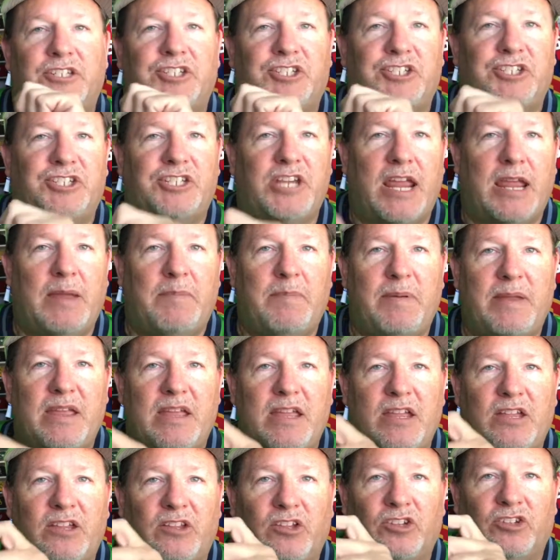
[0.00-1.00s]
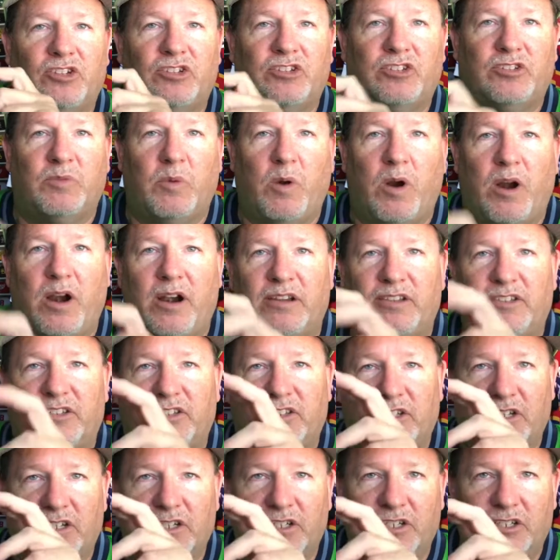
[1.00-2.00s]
JB, Swartz,